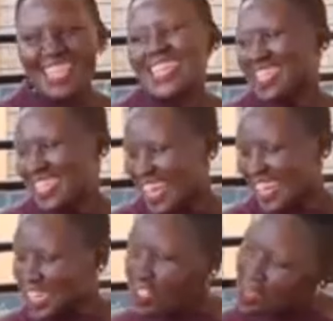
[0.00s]

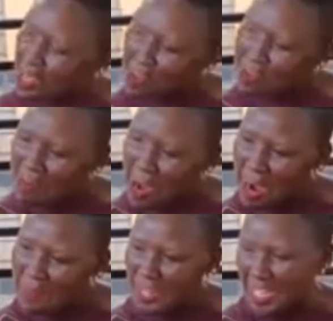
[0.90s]
Exactly. Thank you,
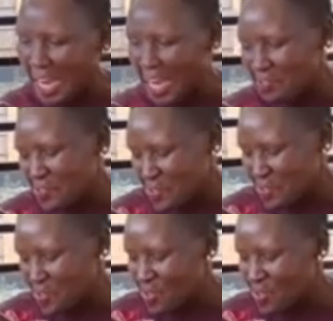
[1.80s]
mom. I love you.